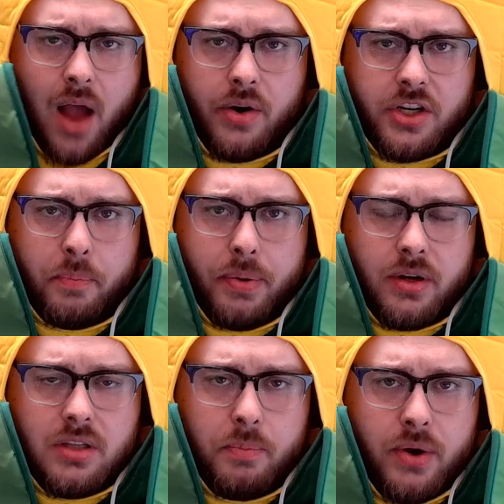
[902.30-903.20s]
is she
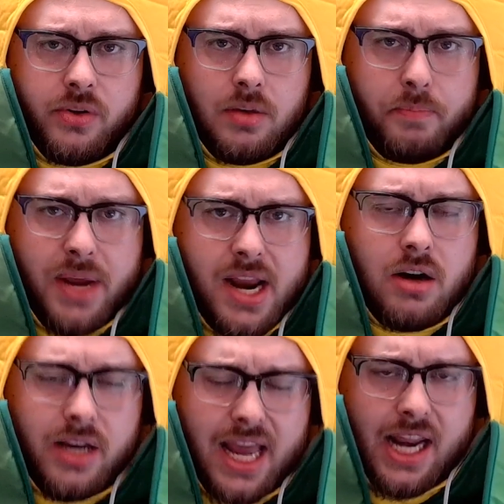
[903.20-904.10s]
supposed to be your
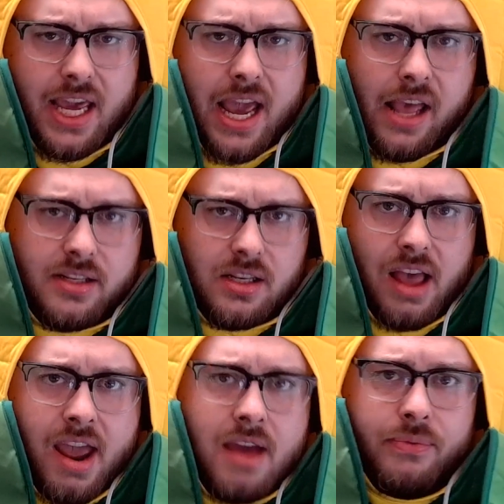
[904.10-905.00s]
kitty cat
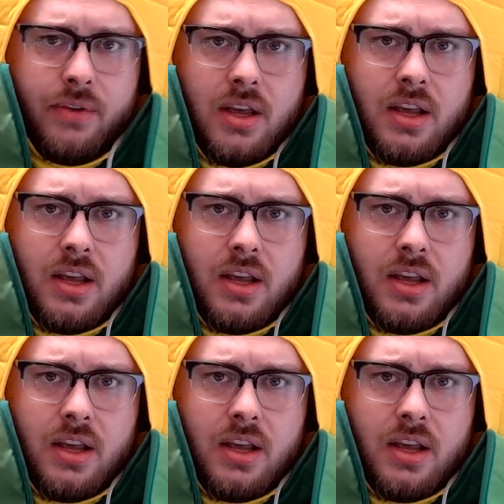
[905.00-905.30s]
slave